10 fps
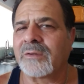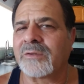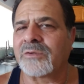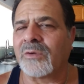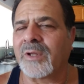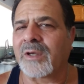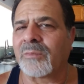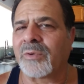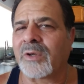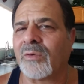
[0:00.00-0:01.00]
so they
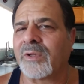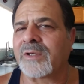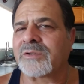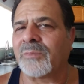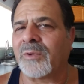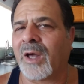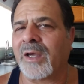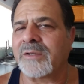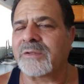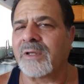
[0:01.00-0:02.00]
can bring all their
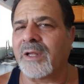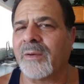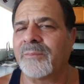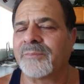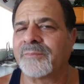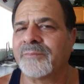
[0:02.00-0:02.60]
supplies to them